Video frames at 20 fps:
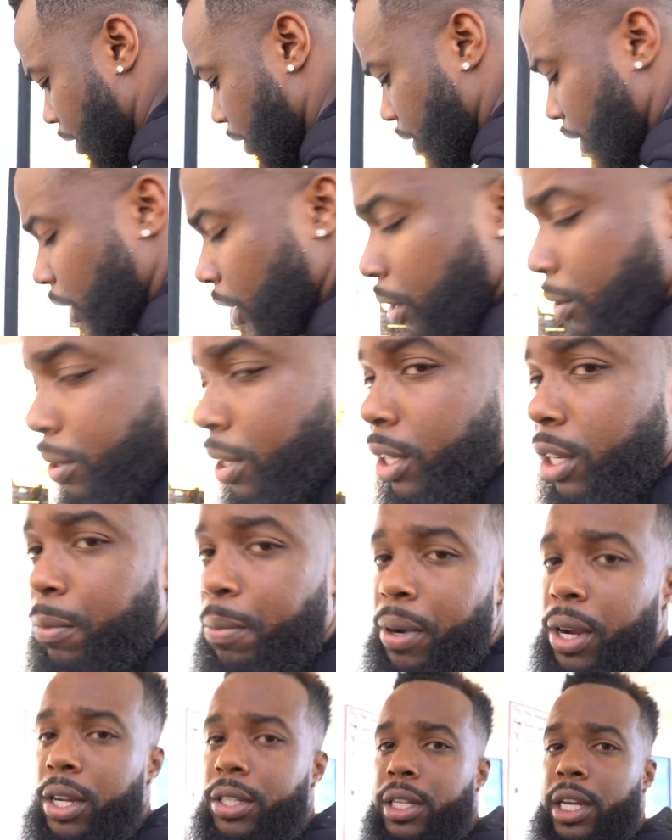You think you gonna see
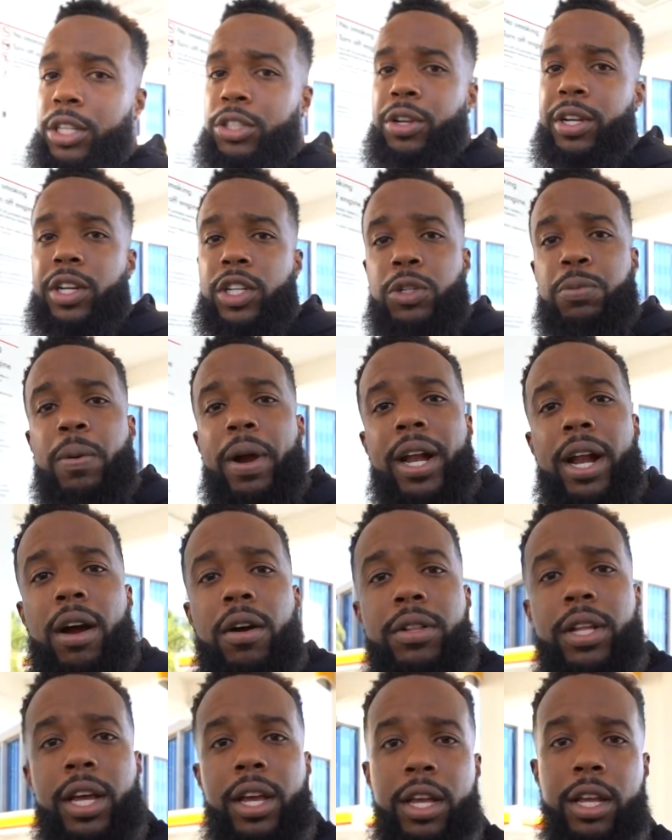LeBron James drinking Sprite all
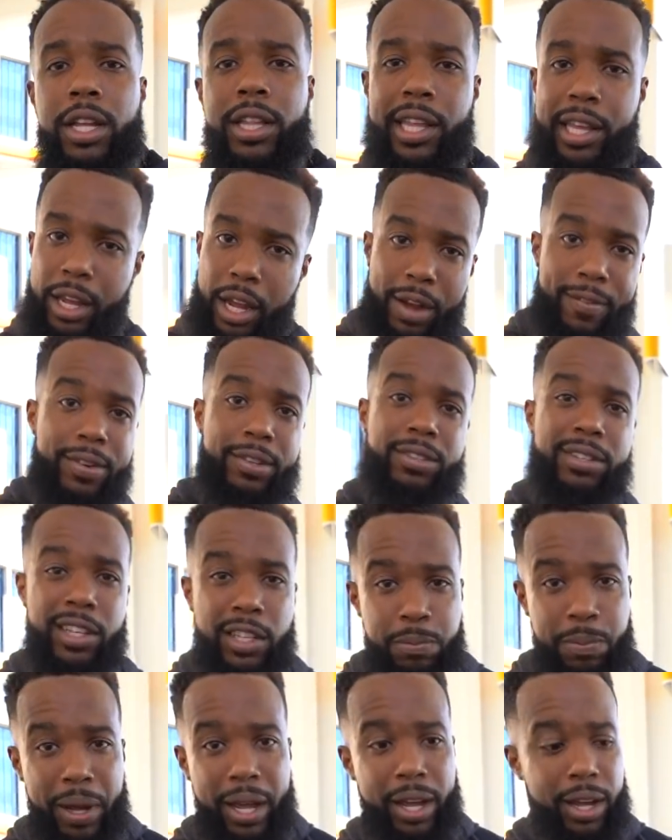day? You think he can have a six
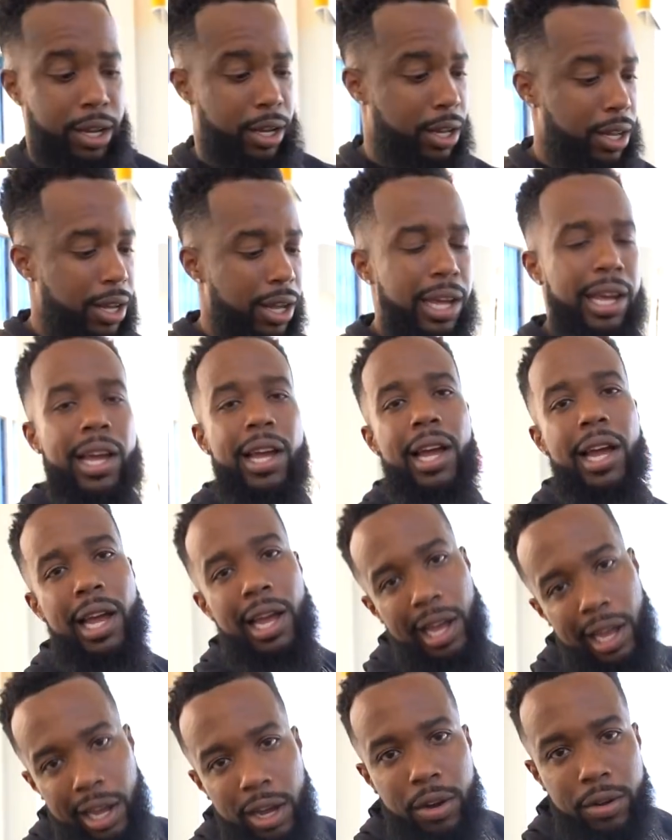pack?
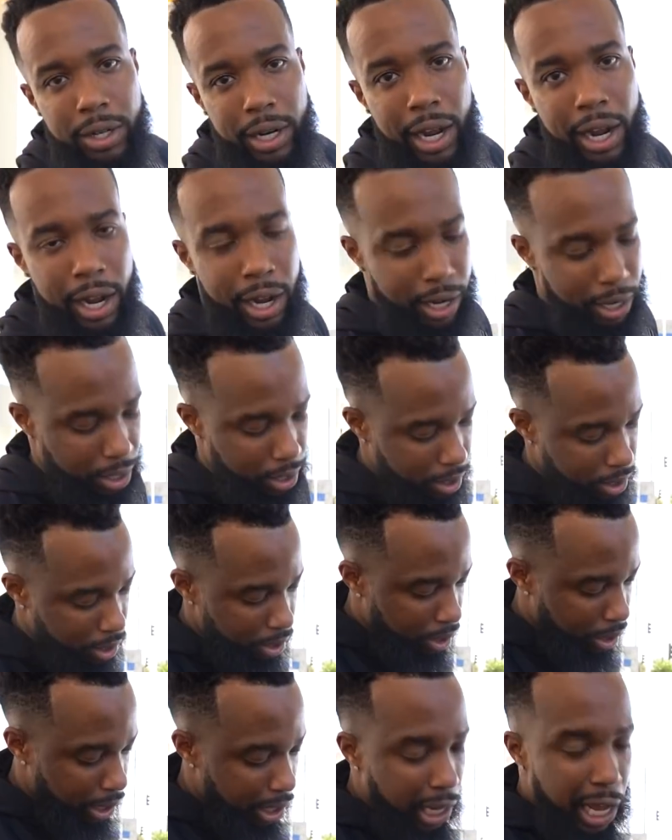Hell nah.
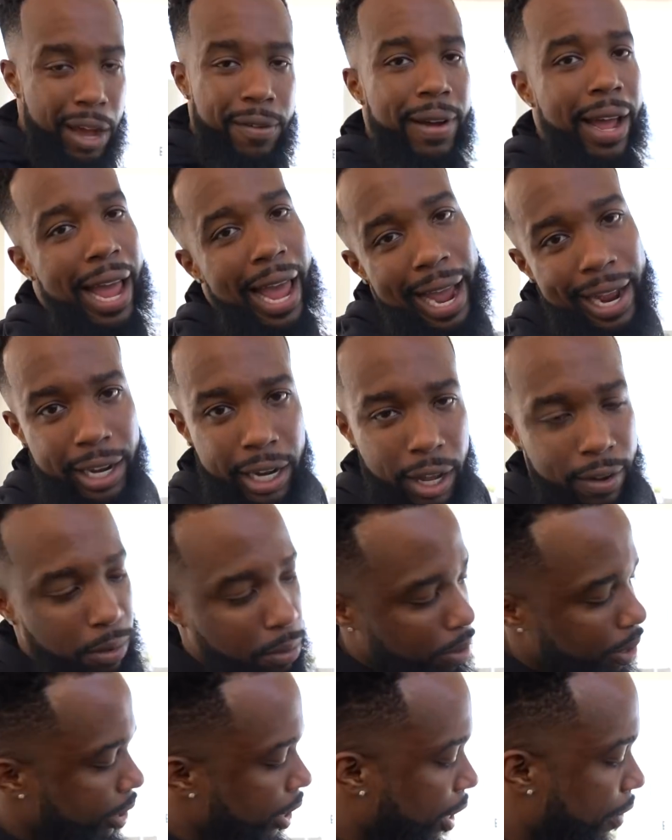He can have an acne
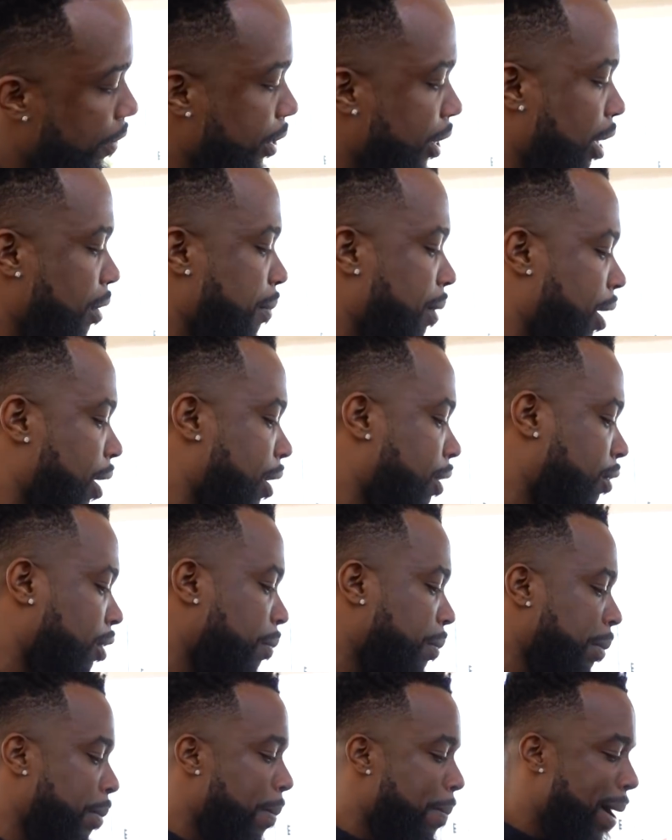everywhere and everything, man. Some
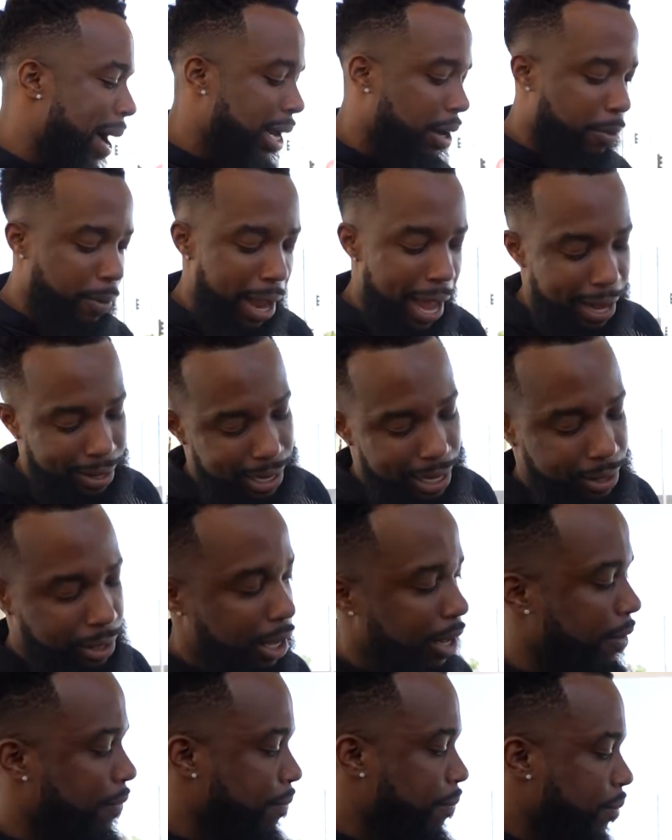people body react like that.